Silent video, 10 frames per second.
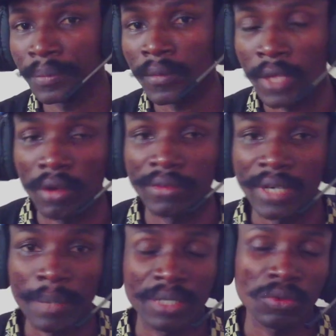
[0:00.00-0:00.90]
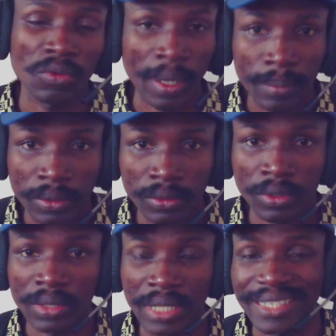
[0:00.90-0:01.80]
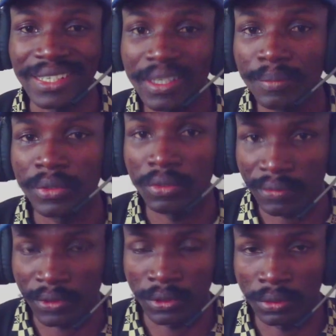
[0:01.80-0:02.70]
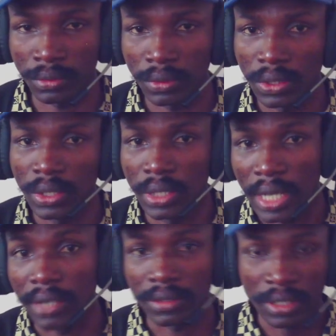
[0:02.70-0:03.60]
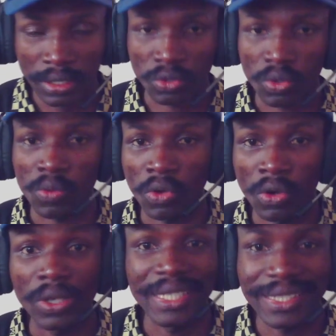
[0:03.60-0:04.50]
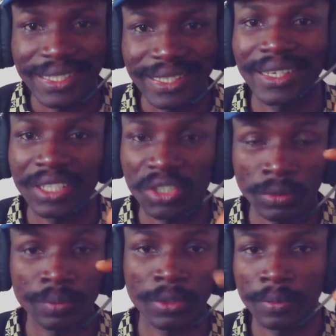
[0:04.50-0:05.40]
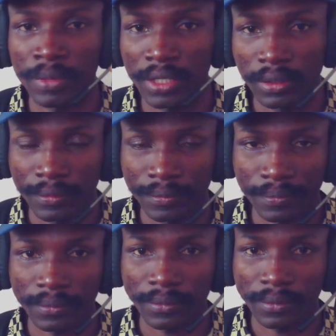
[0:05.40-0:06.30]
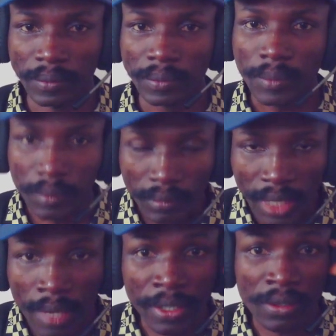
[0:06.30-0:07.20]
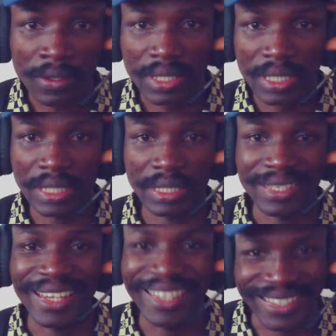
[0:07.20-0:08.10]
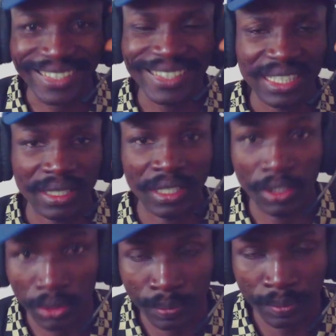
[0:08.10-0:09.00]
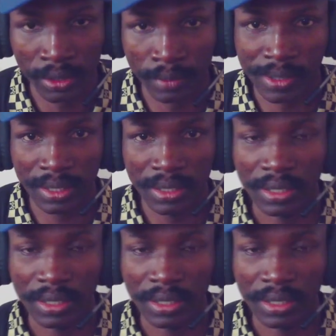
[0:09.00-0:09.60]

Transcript: of that particular product that he built for you. Now, this is what we call intellectual property. Now, because it is his intellectual property,